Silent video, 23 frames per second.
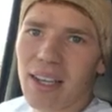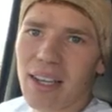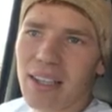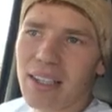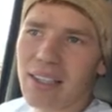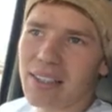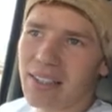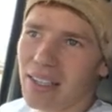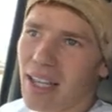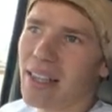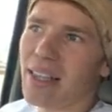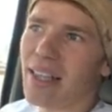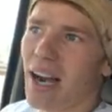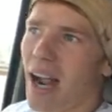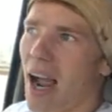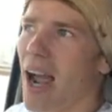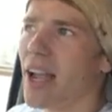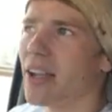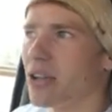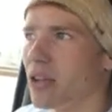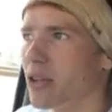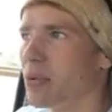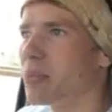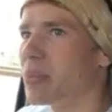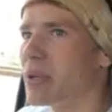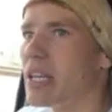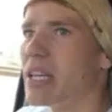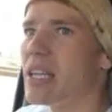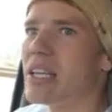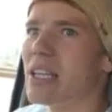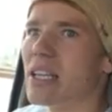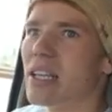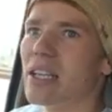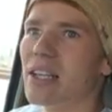And he said that I could
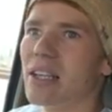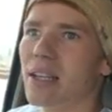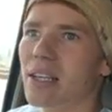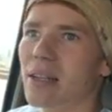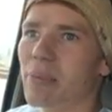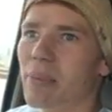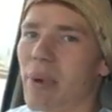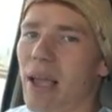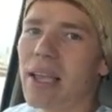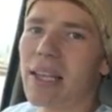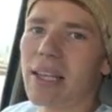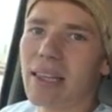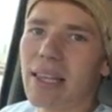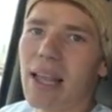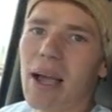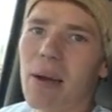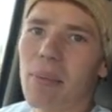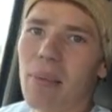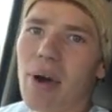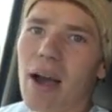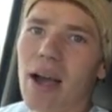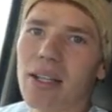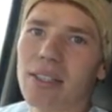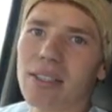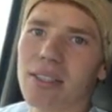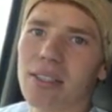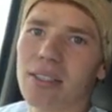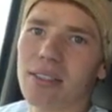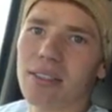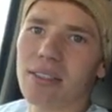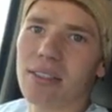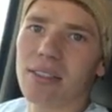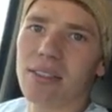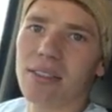be making that much.
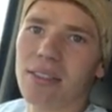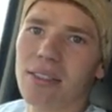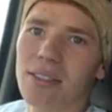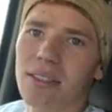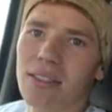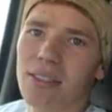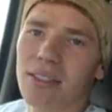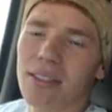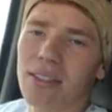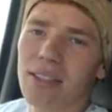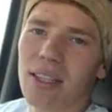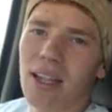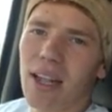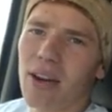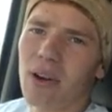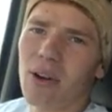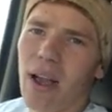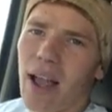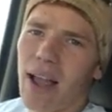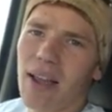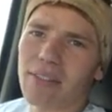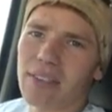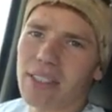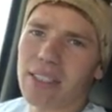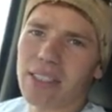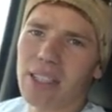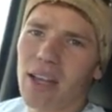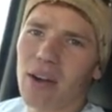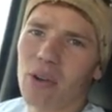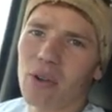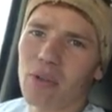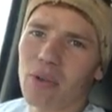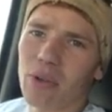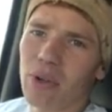I don't have to
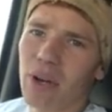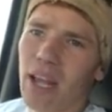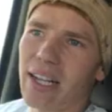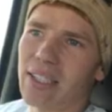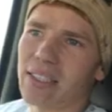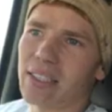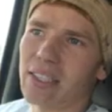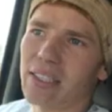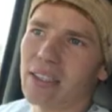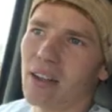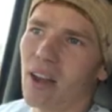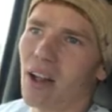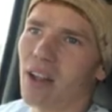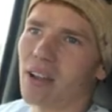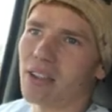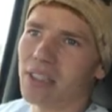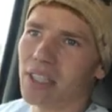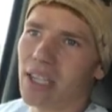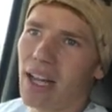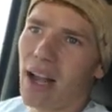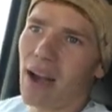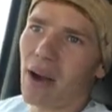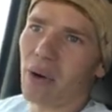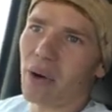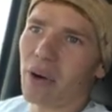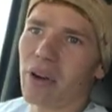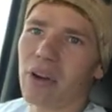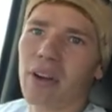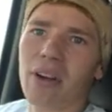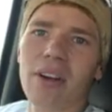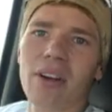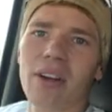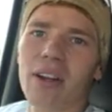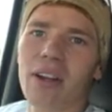settle for $19 an hour.
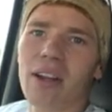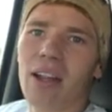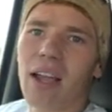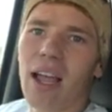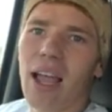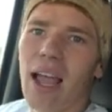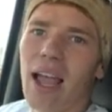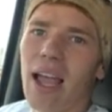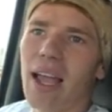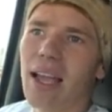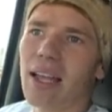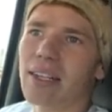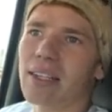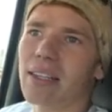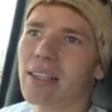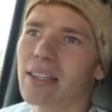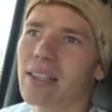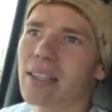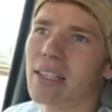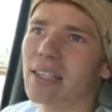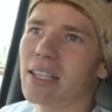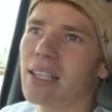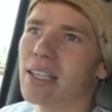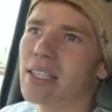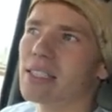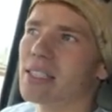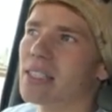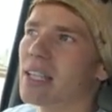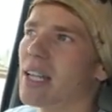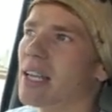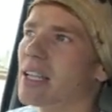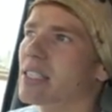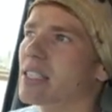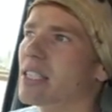And the thing is
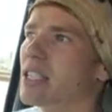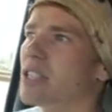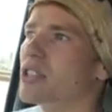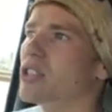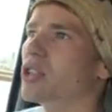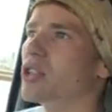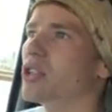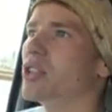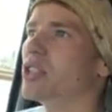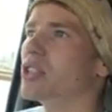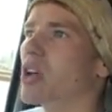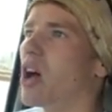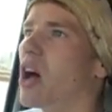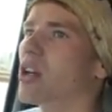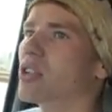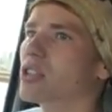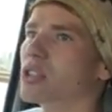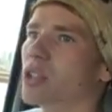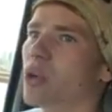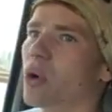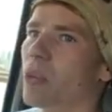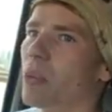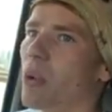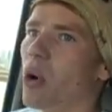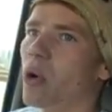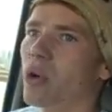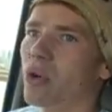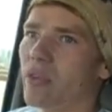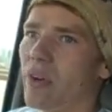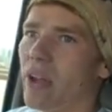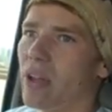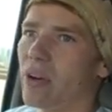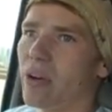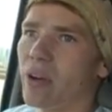that a teacher is also a
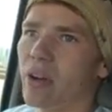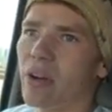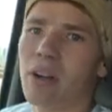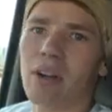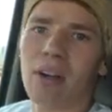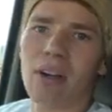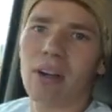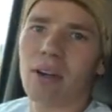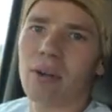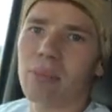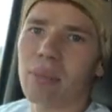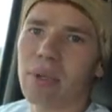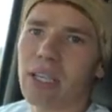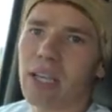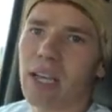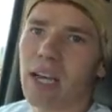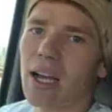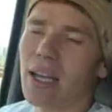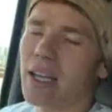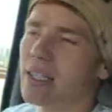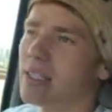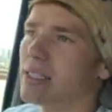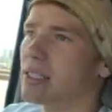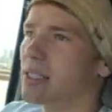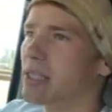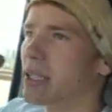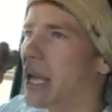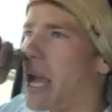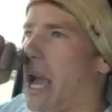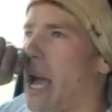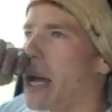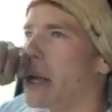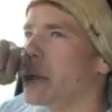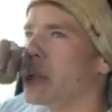motivator. Because,
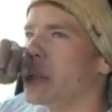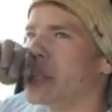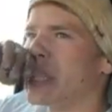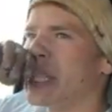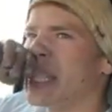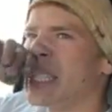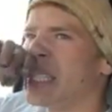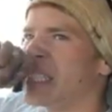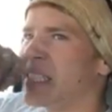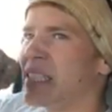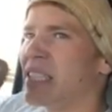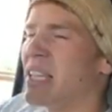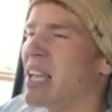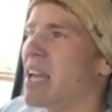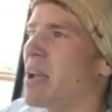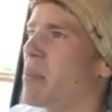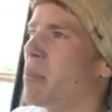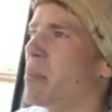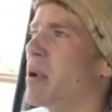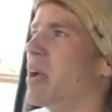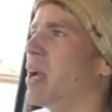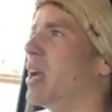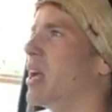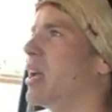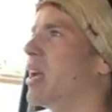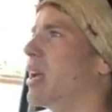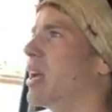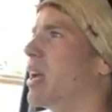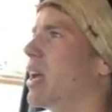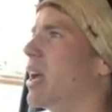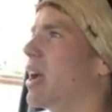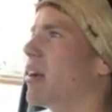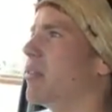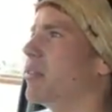yeah, you're teaching them
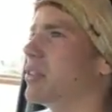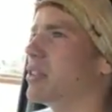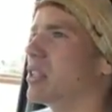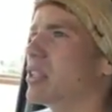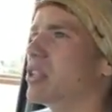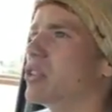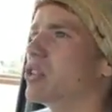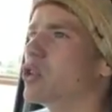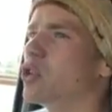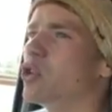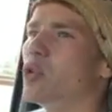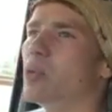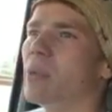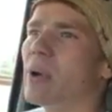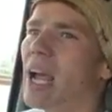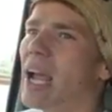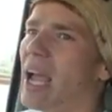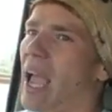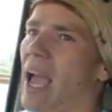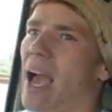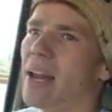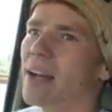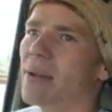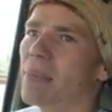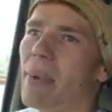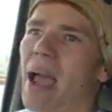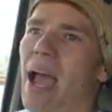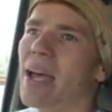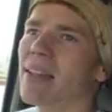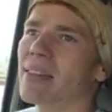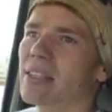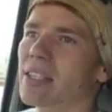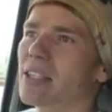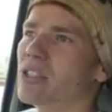everything to do, but I had a
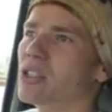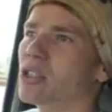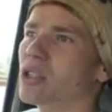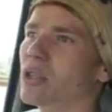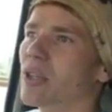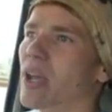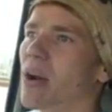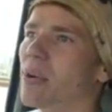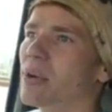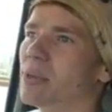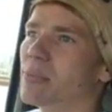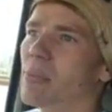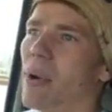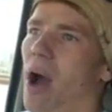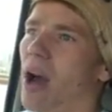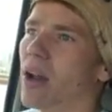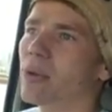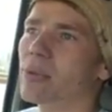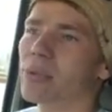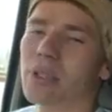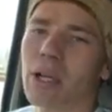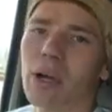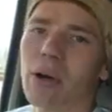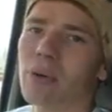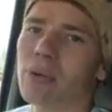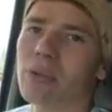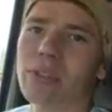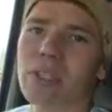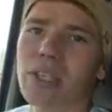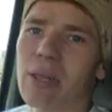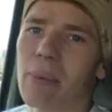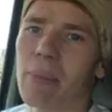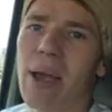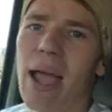math teacher that was
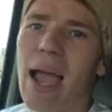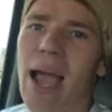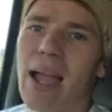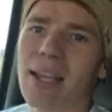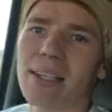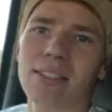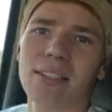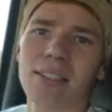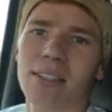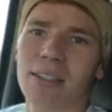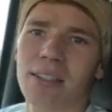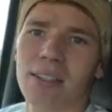monotone to the max.